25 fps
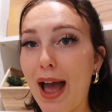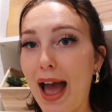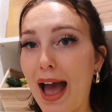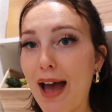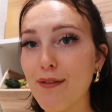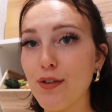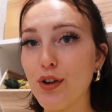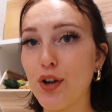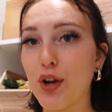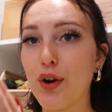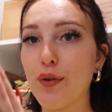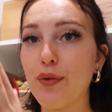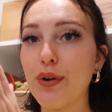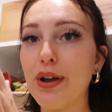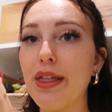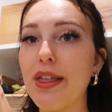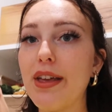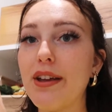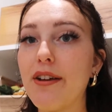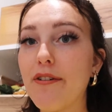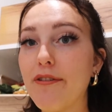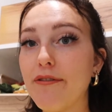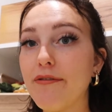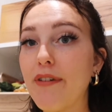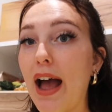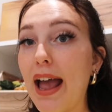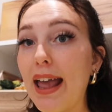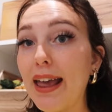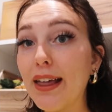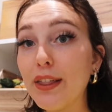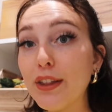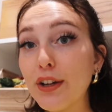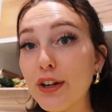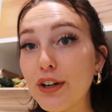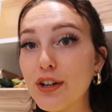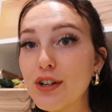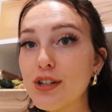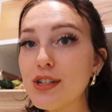have acrylic
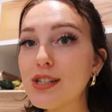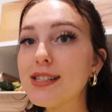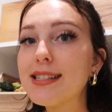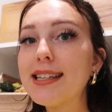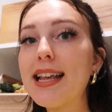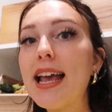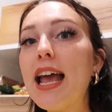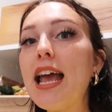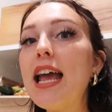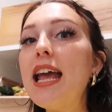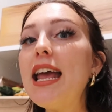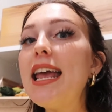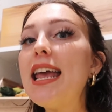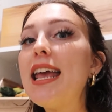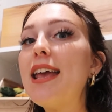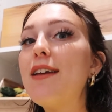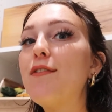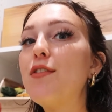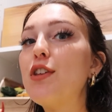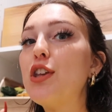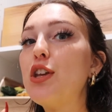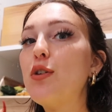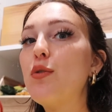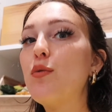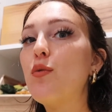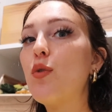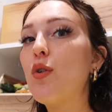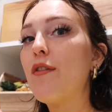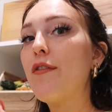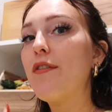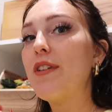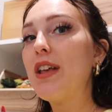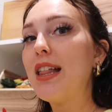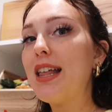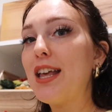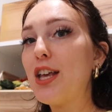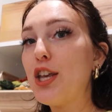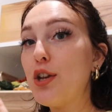filers if you
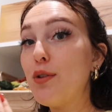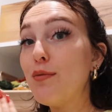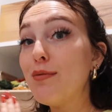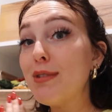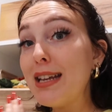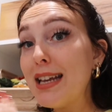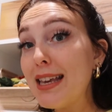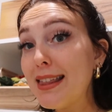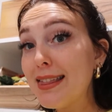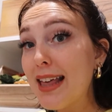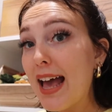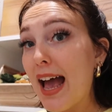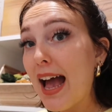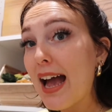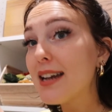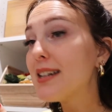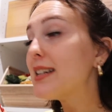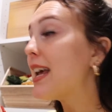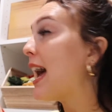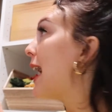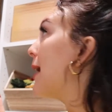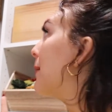feel like you need that.